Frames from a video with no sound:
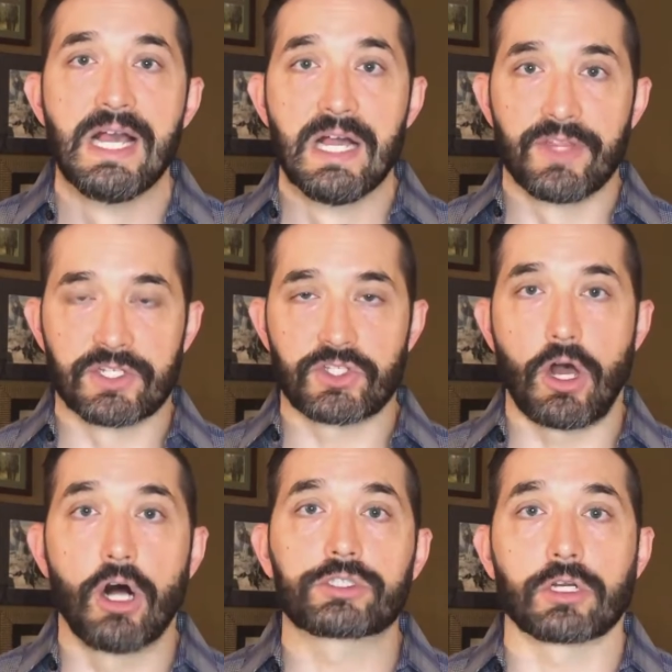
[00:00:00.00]
This is
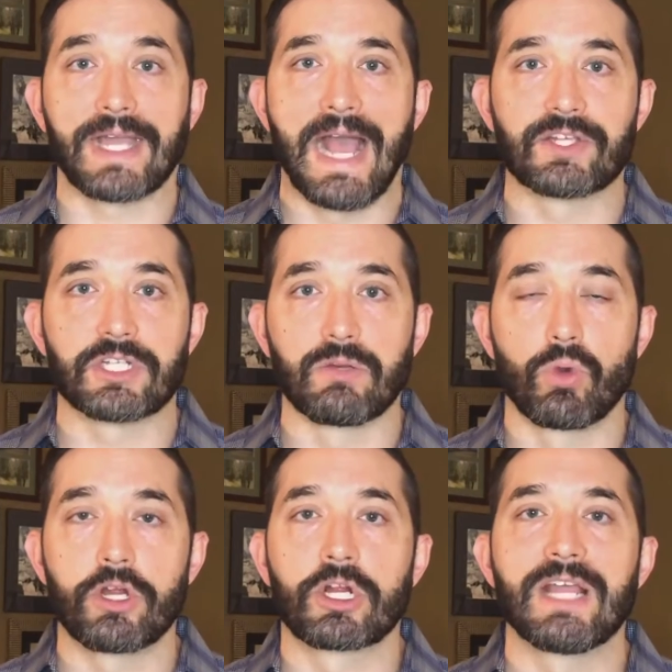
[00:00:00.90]
alter casting,
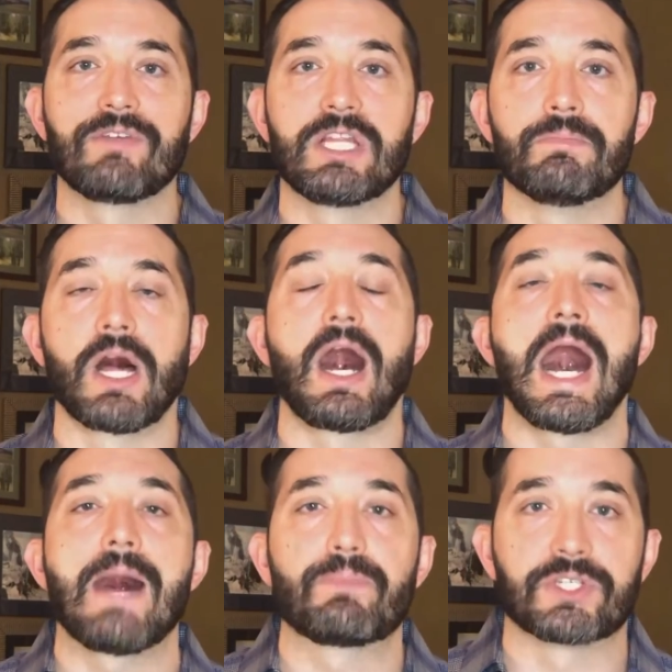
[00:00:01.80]
where you're giving them the
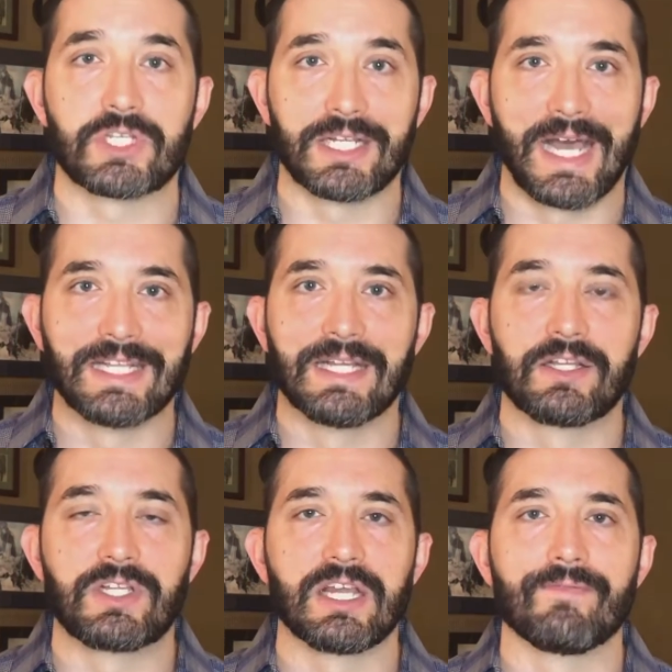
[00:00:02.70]
opposite
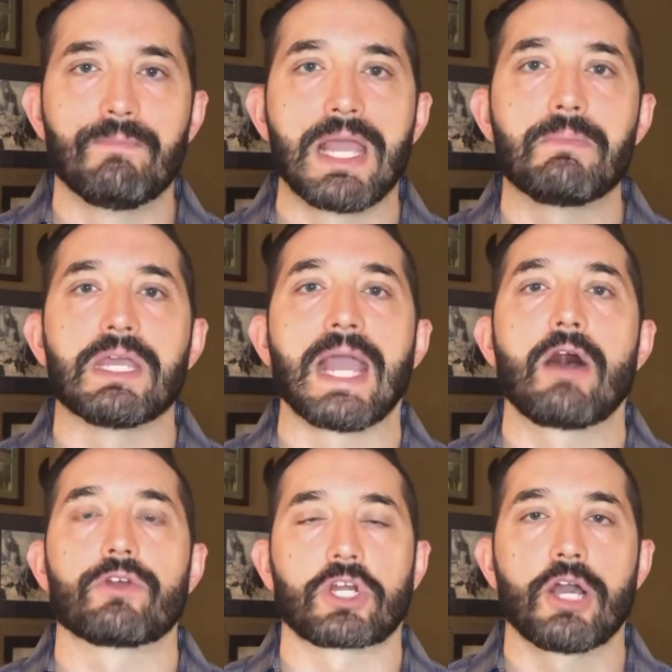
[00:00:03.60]
identity of maybe
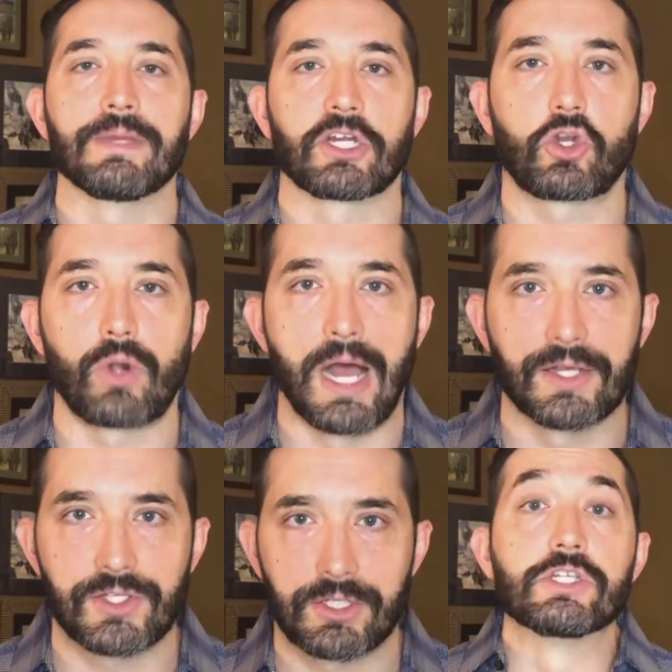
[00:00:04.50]
how they're coming
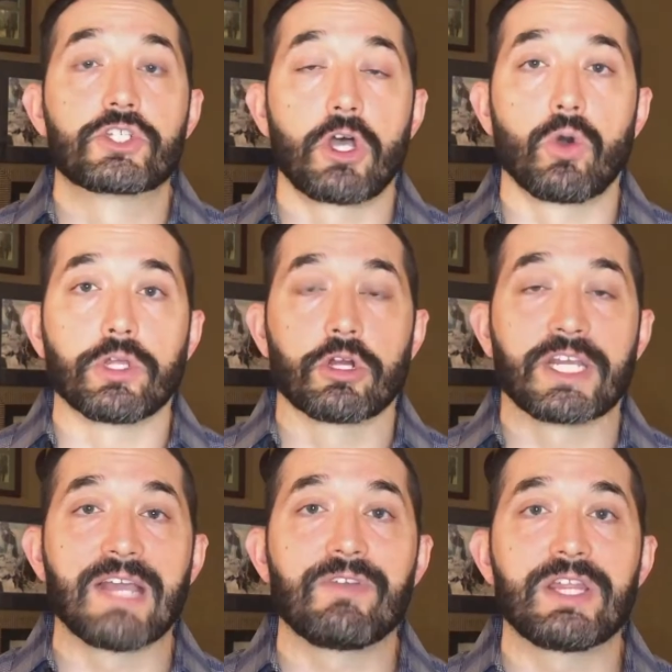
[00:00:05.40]
across. So you're
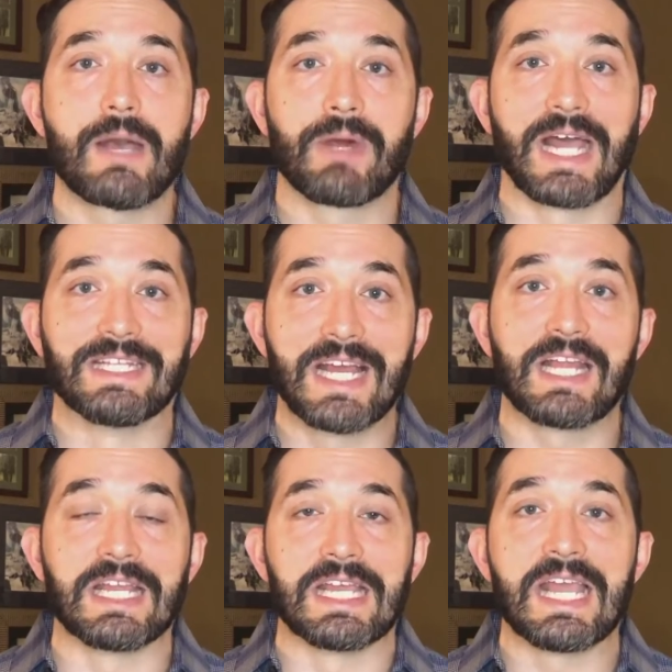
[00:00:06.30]
giving them an
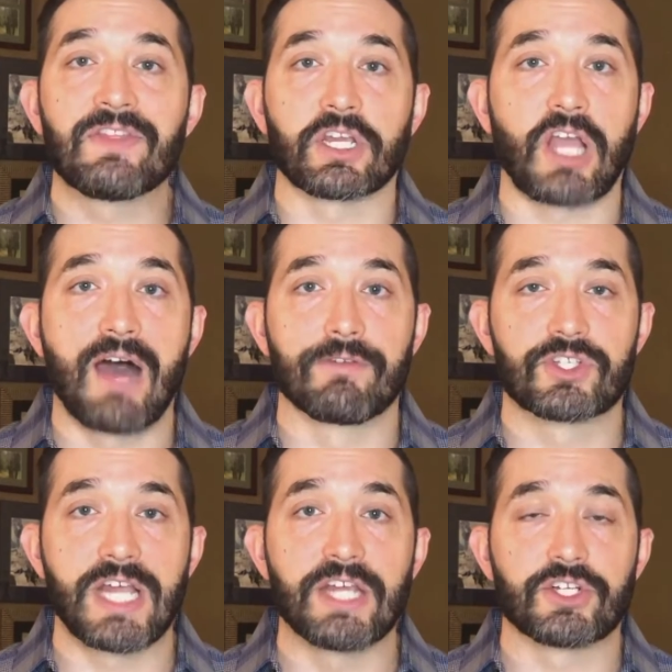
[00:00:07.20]
identity in the
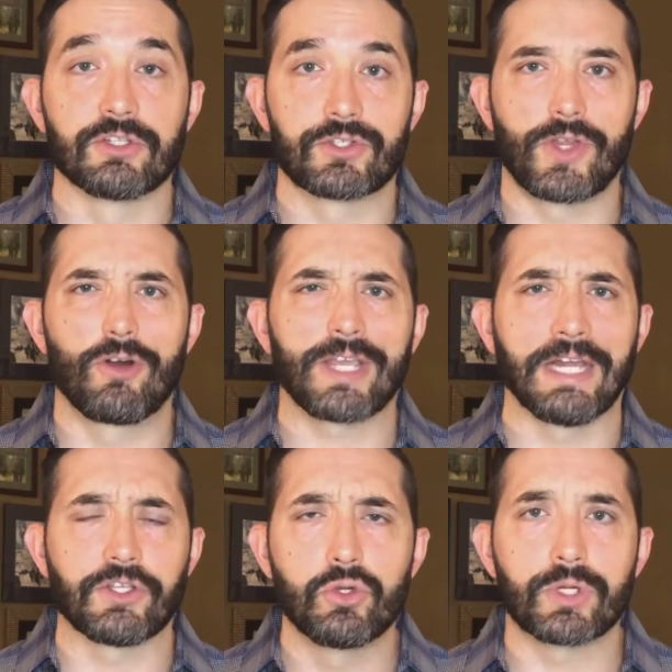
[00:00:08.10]
conversation so they don't
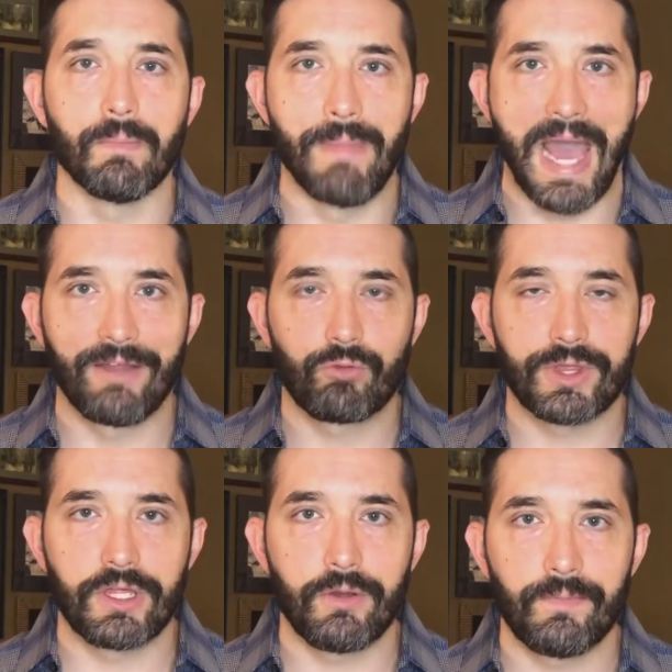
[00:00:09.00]
get too combative
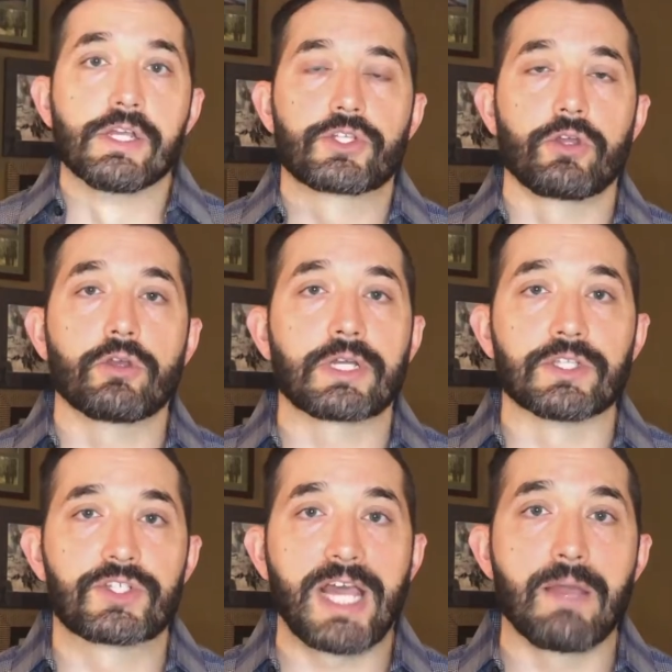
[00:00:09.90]
with you. So you can
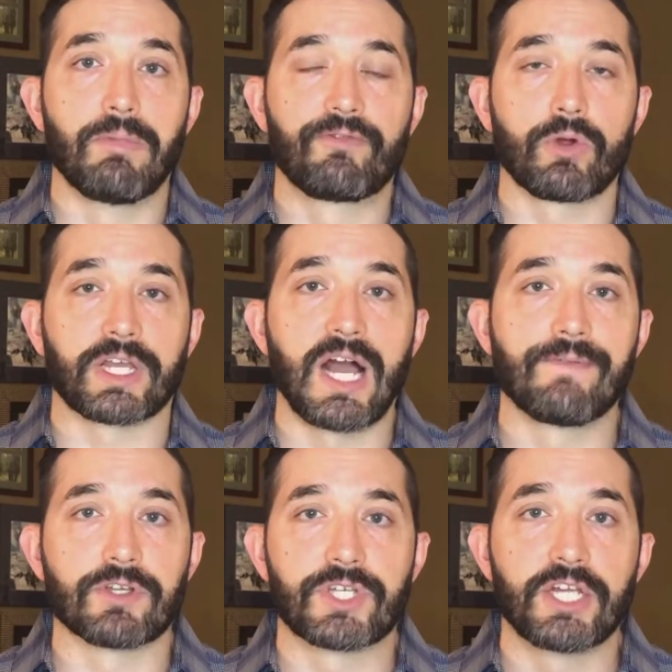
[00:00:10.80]
say before the
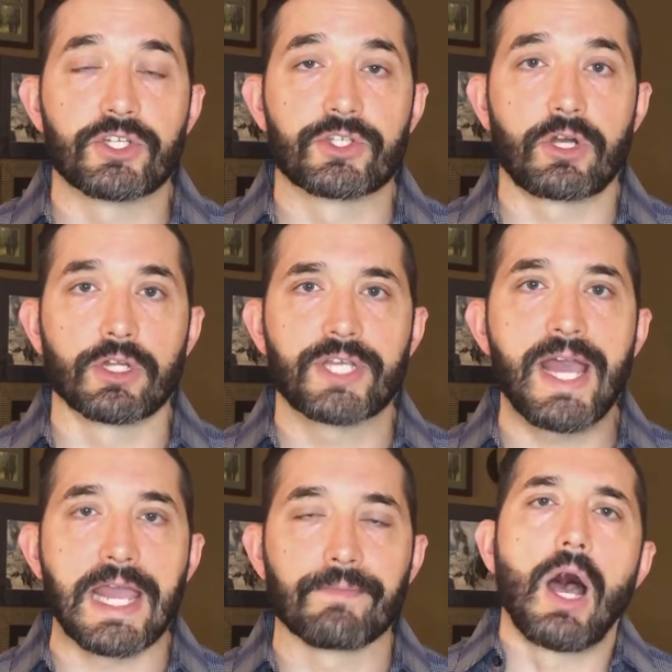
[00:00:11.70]
conversation starts,
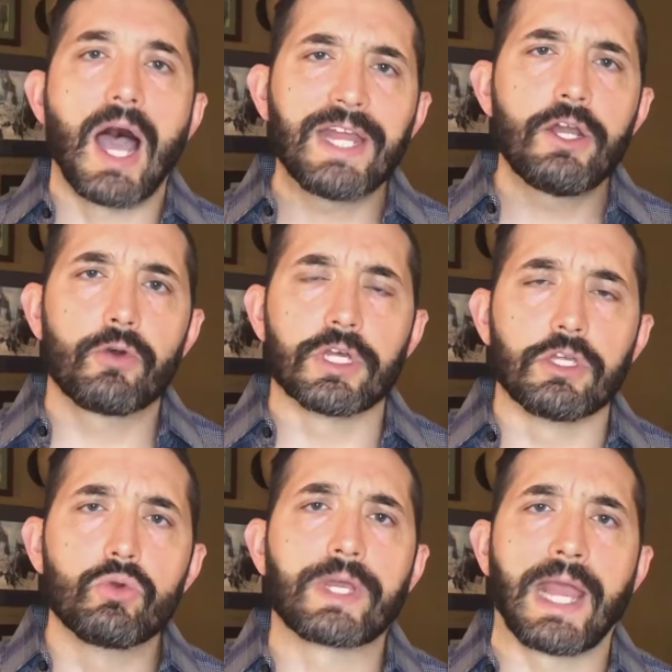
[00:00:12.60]
hey, I know that
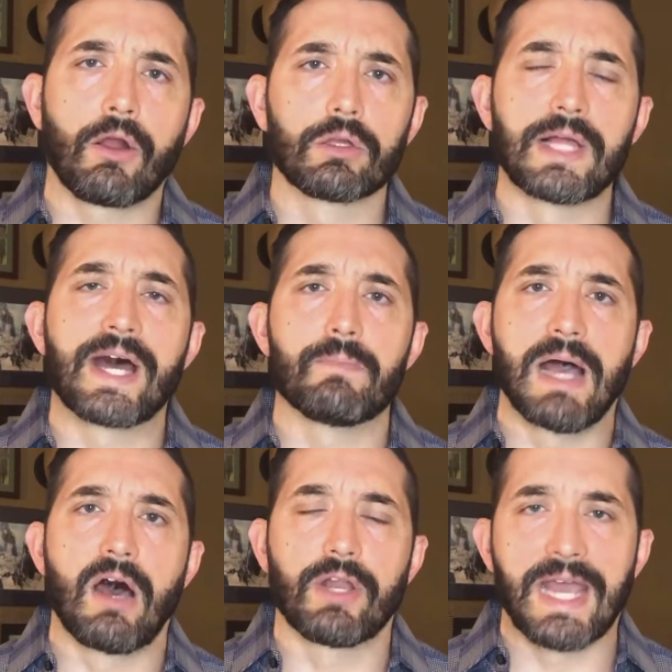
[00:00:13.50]
you care a lot
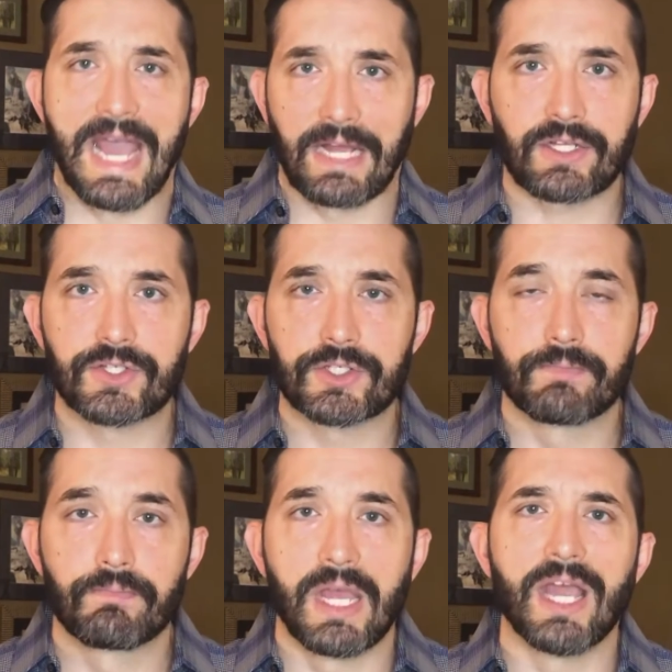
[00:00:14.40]
about X.
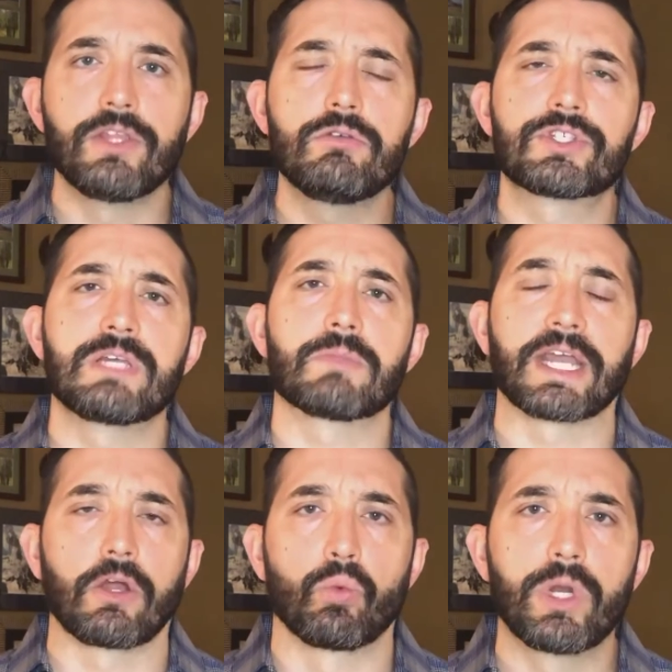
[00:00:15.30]
and you seem
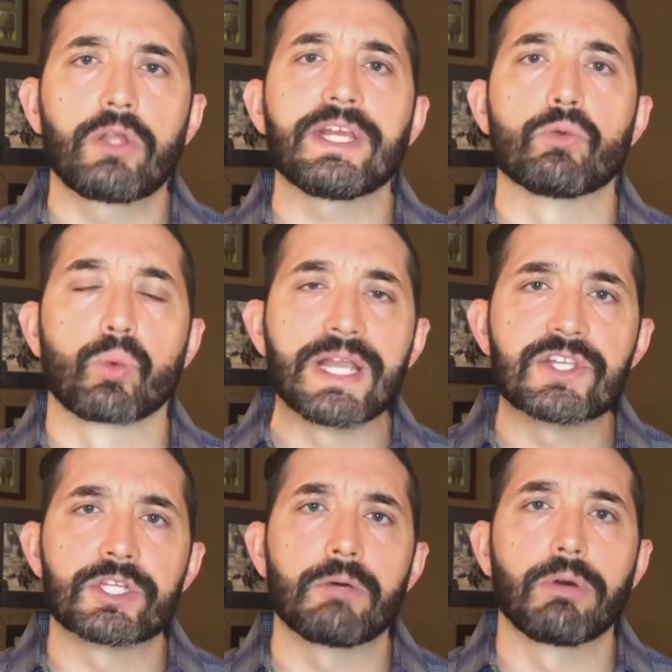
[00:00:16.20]
like a really
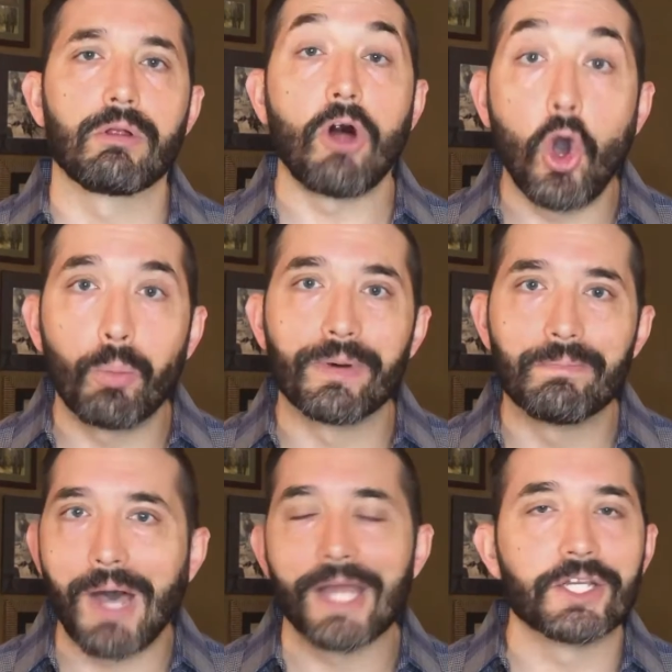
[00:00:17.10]
reasonable,
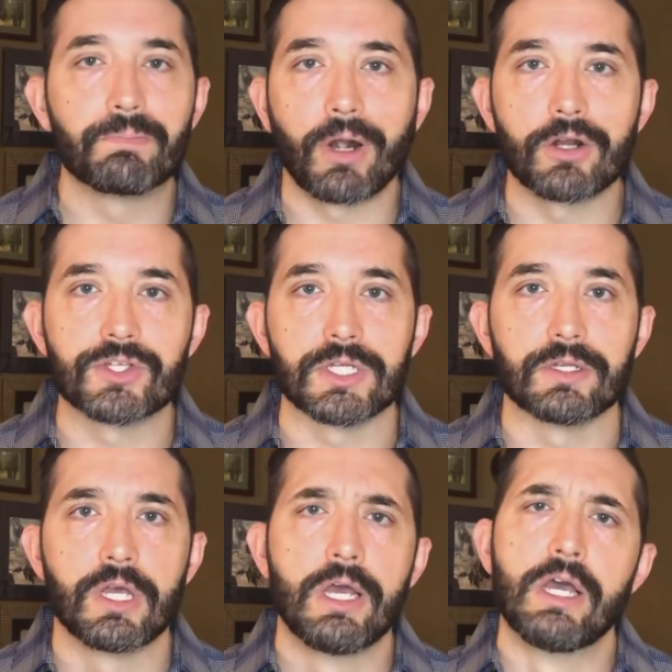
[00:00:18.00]
open-minded person.